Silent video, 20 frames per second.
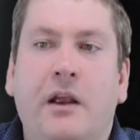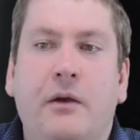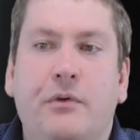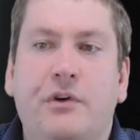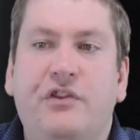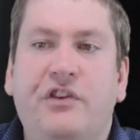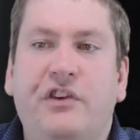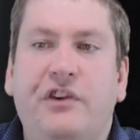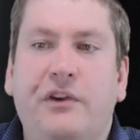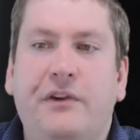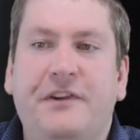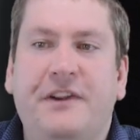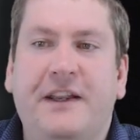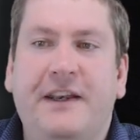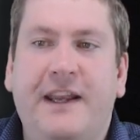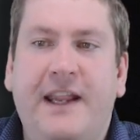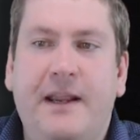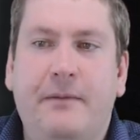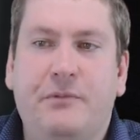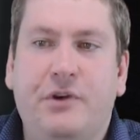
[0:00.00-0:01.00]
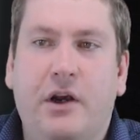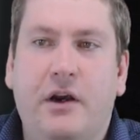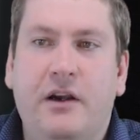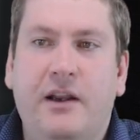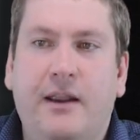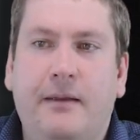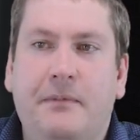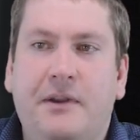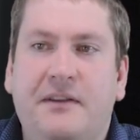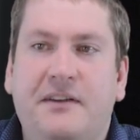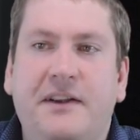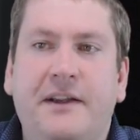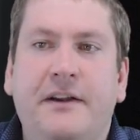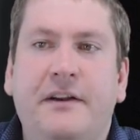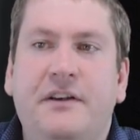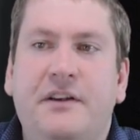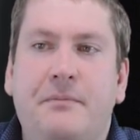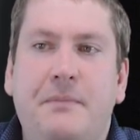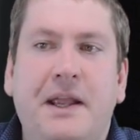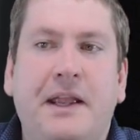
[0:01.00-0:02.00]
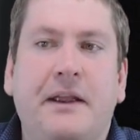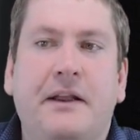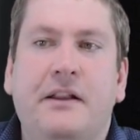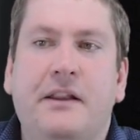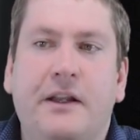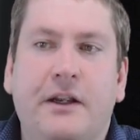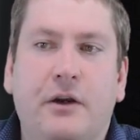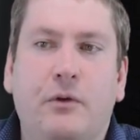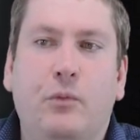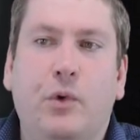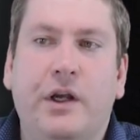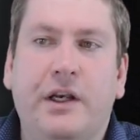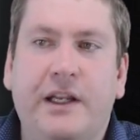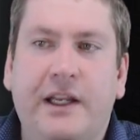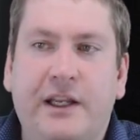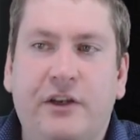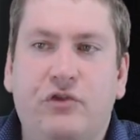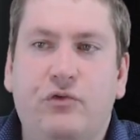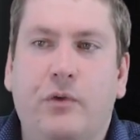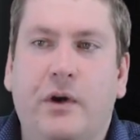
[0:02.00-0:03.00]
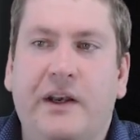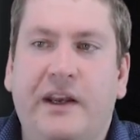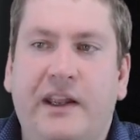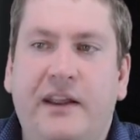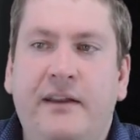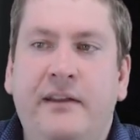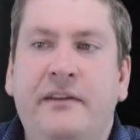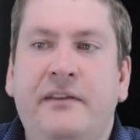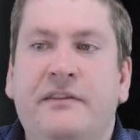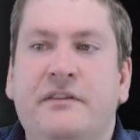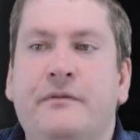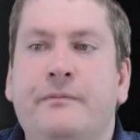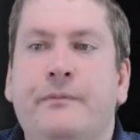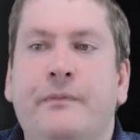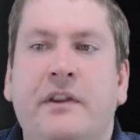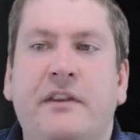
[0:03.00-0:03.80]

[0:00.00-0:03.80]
We're just using named arguments here to make it clear what each one is.